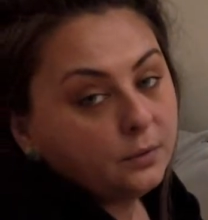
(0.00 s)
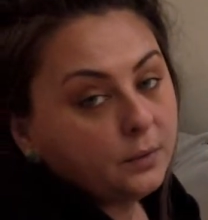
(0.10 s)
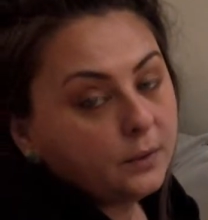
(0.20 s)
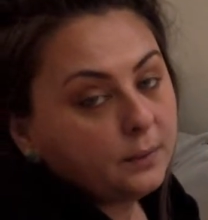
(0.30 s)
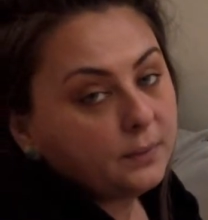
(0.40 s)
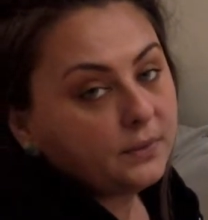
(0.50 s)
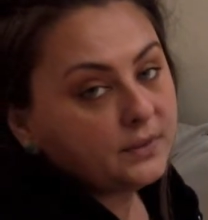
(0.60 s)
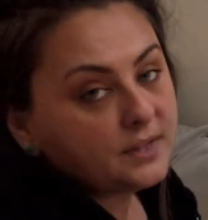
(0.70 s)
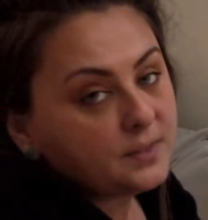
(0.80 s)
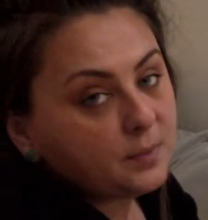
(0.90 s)
where do we put the
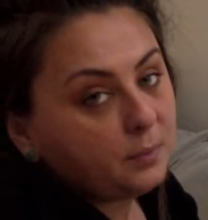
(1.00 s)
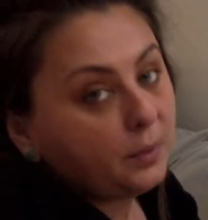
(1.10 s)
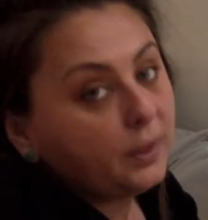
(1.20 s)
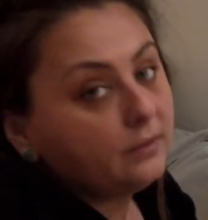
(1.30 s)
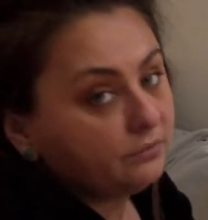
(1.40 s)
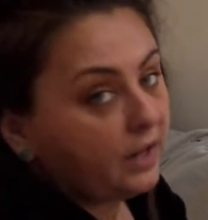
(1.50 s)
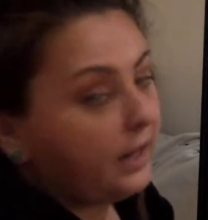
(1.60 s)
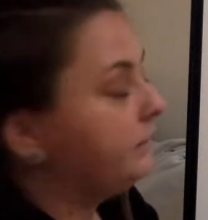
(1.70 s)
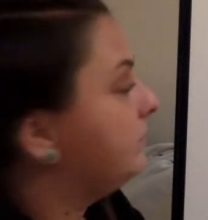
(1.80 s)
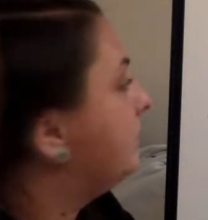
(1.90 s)
decimal point,
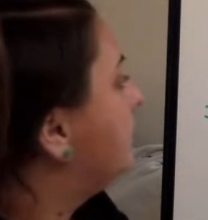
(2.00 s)
right?